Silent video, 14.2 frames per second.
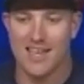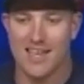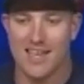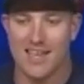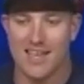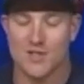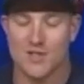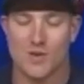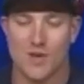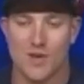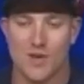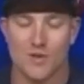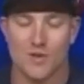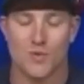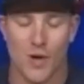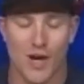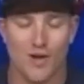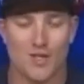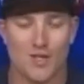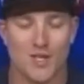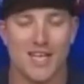it was
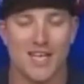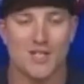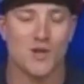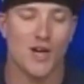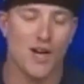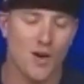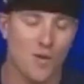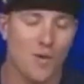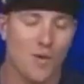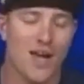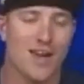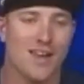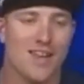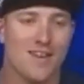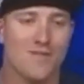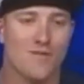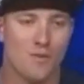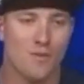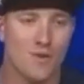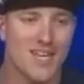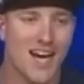weird to get traded away
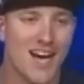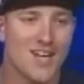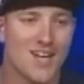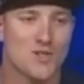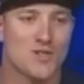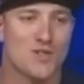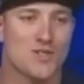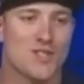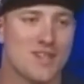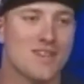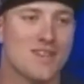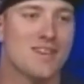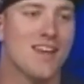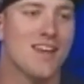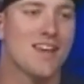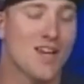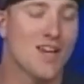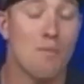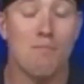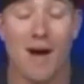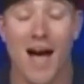from the Dodgers and
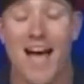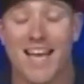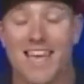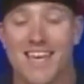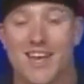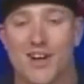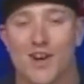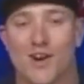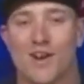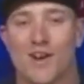come back here